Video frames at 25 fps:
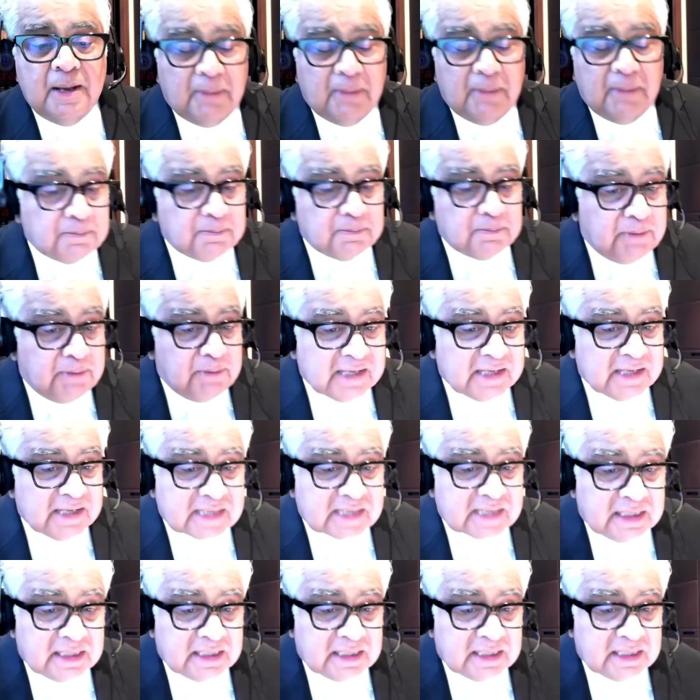But please
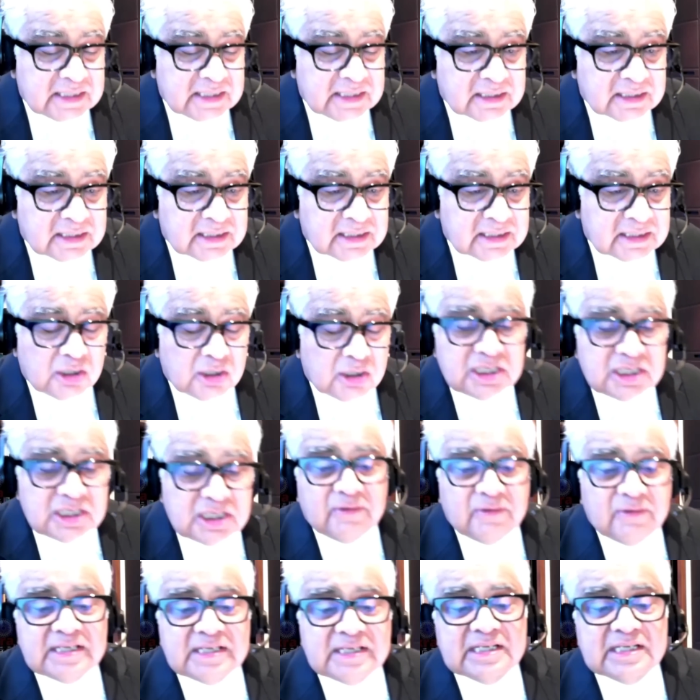consider the
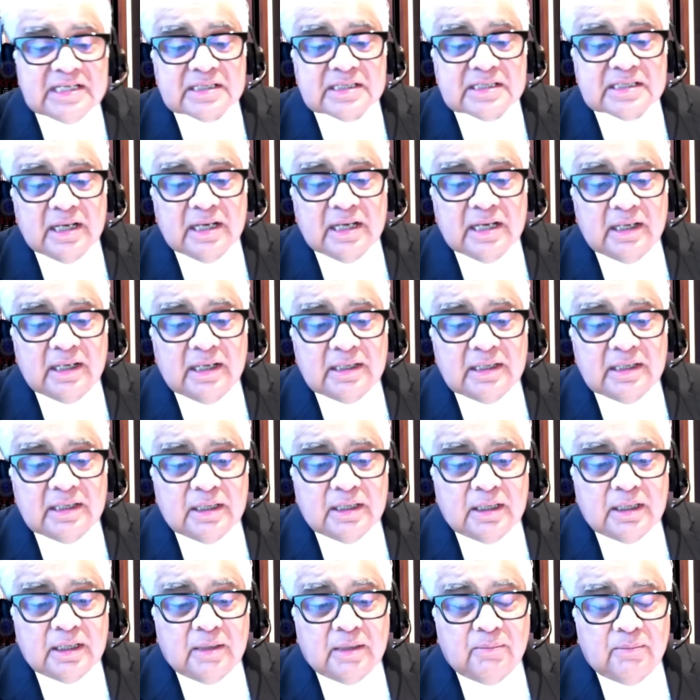consequences,
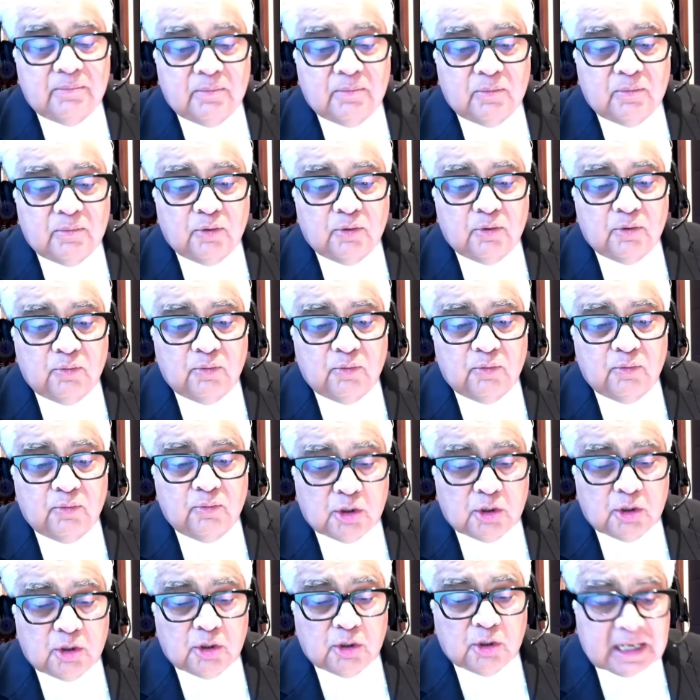which
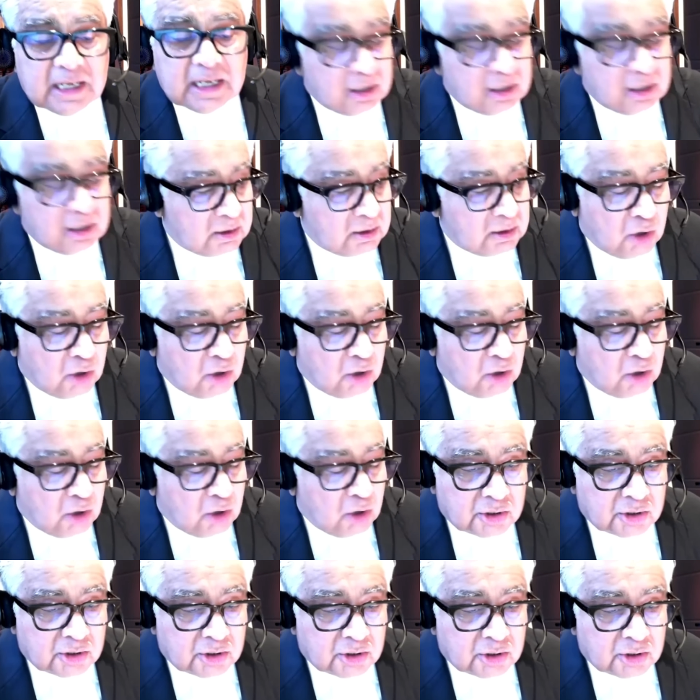will be
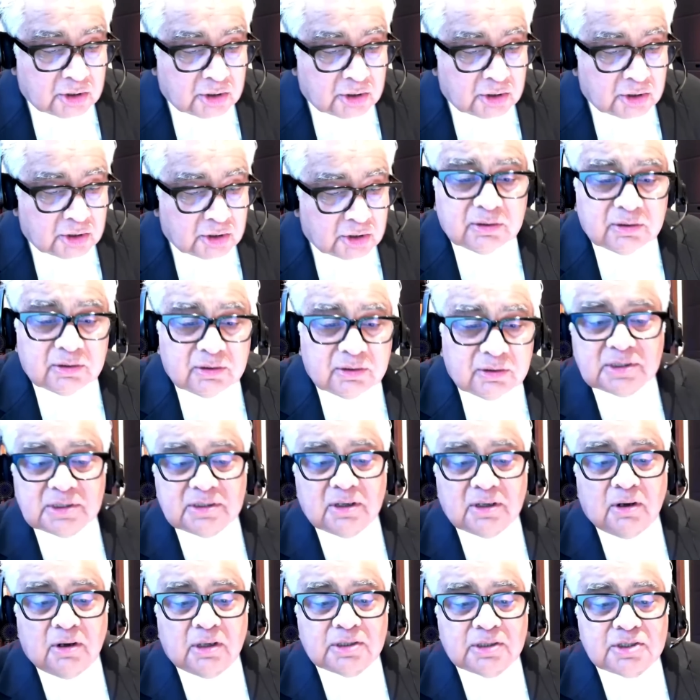contrary to the terms of
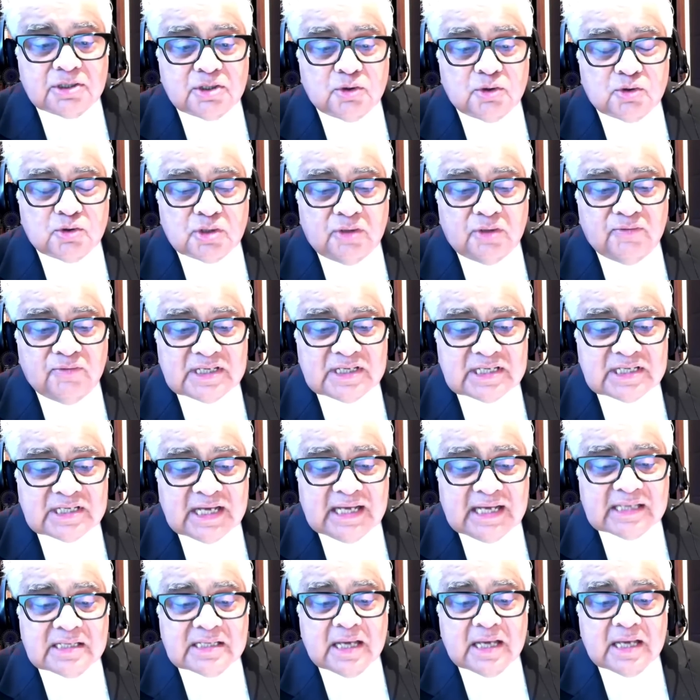the Constitution, which
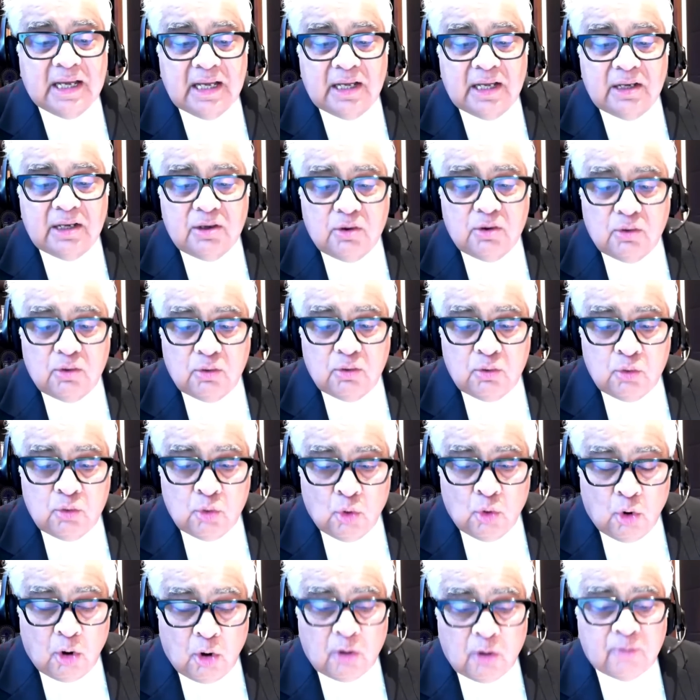says
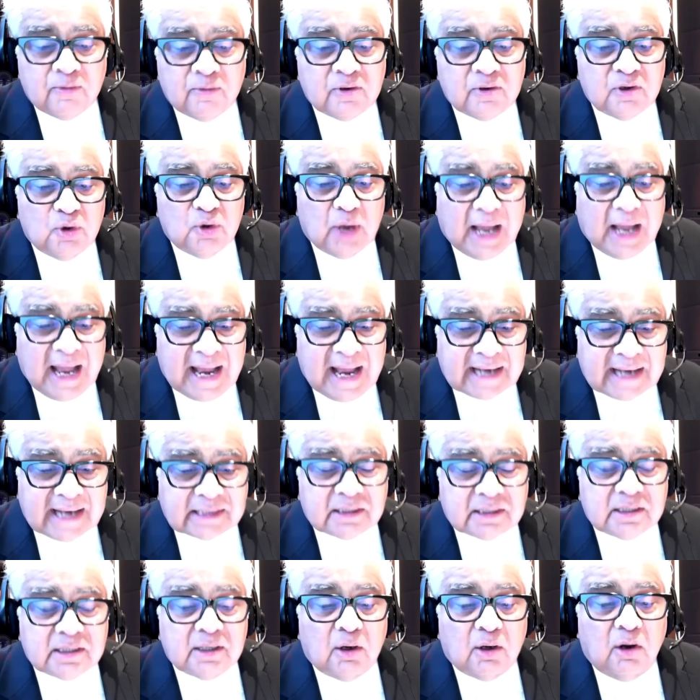no
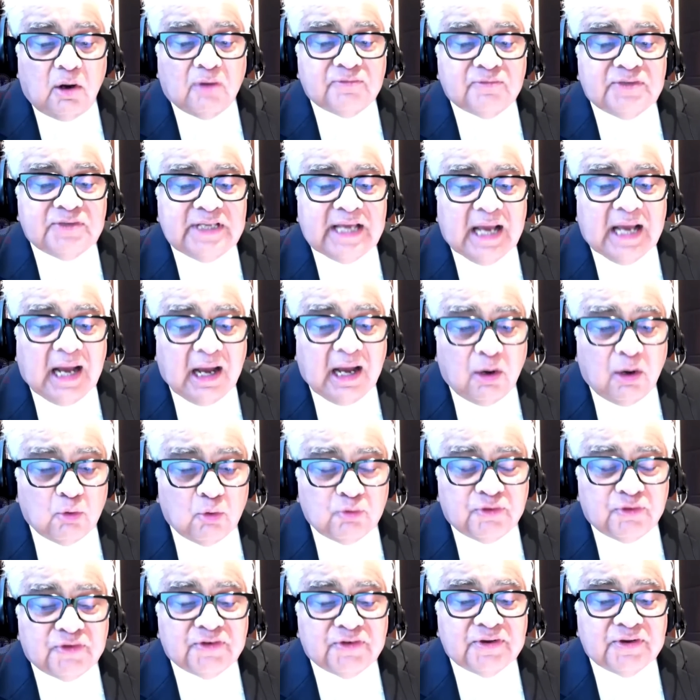act of the
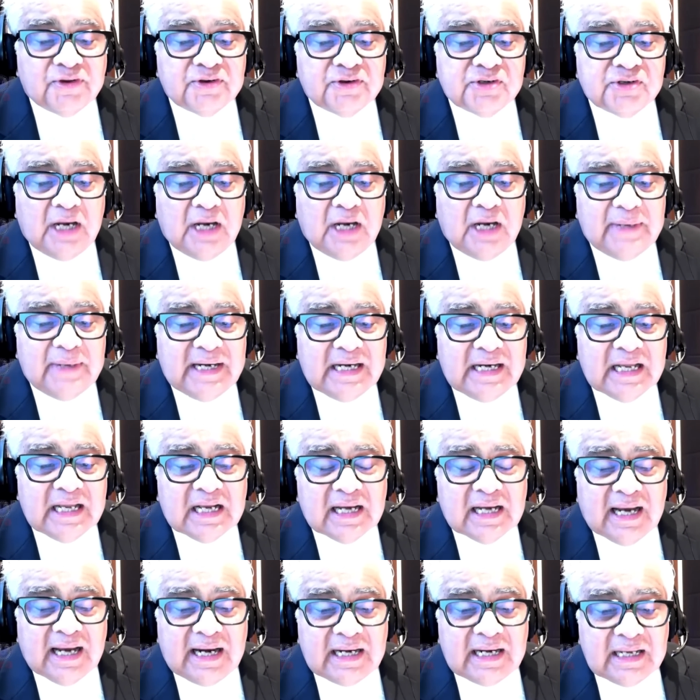House shall be
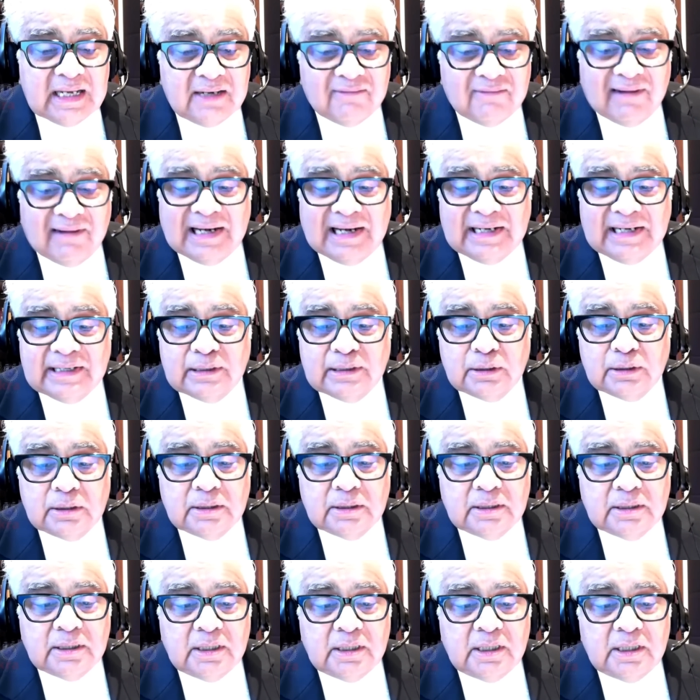declared invalid
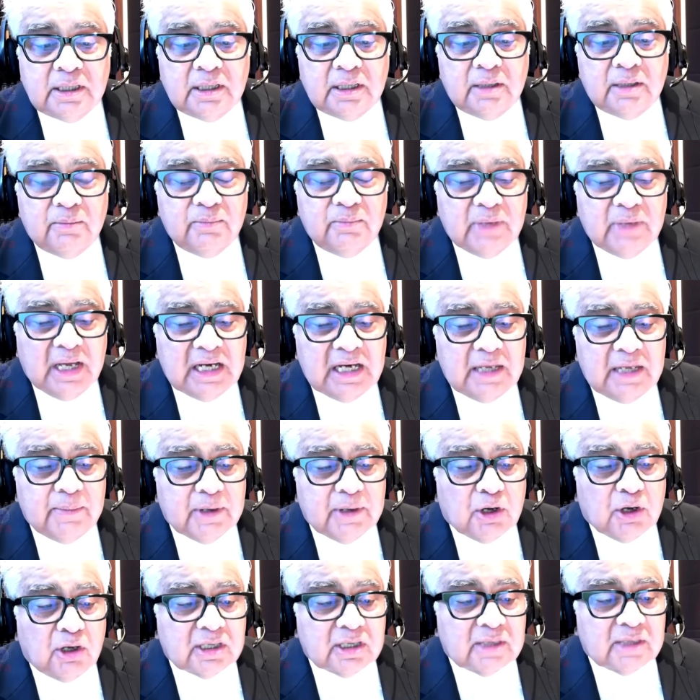merely
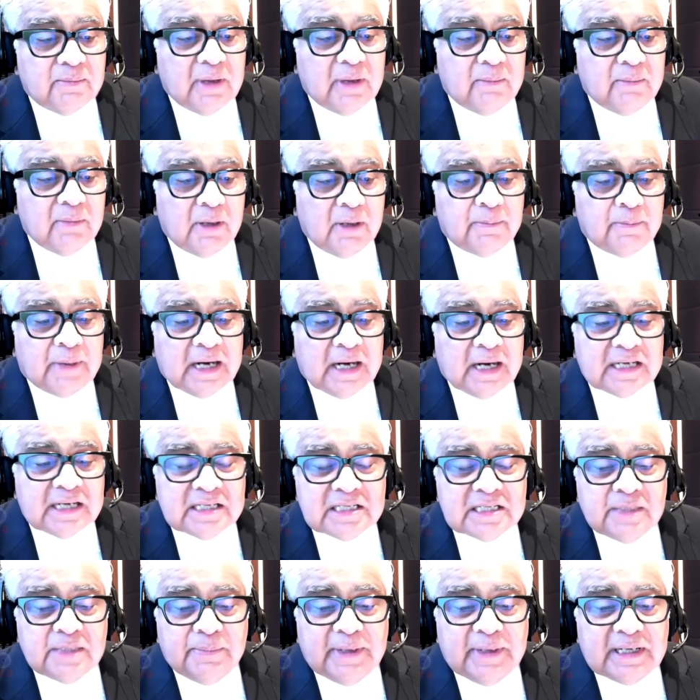because a member
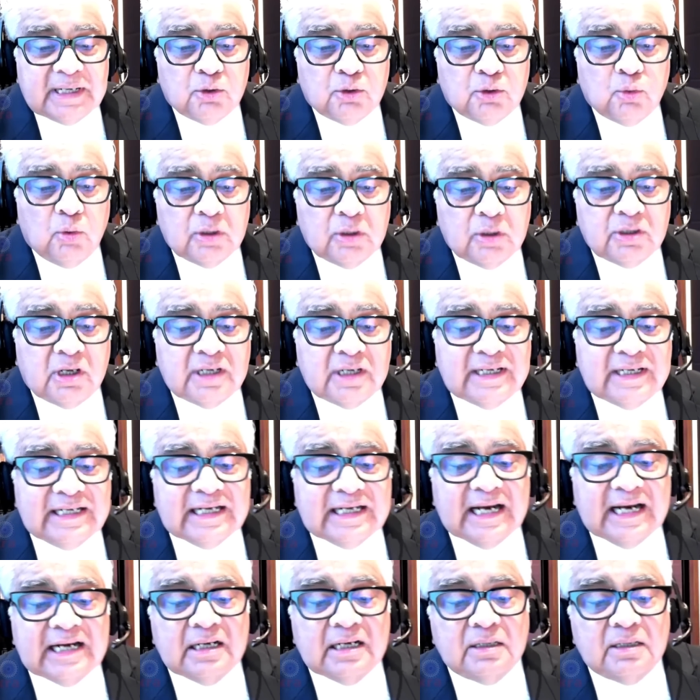participated who was not
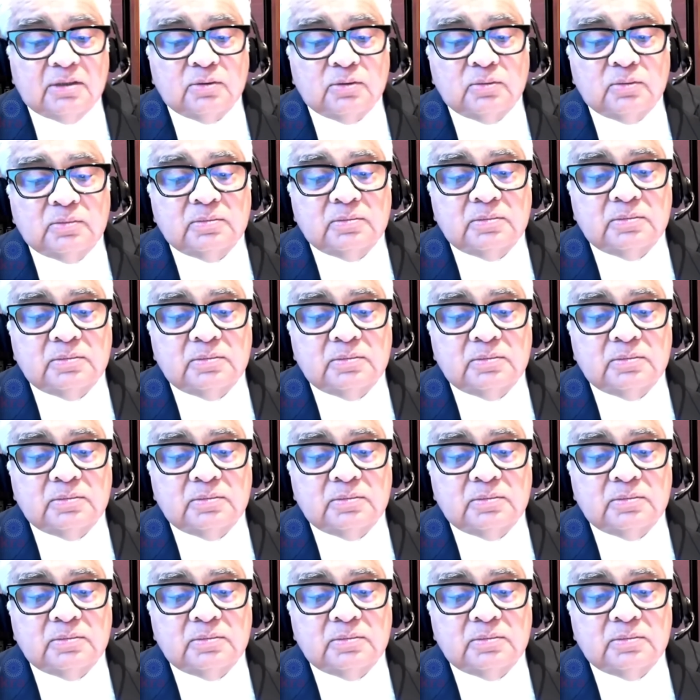entitled to.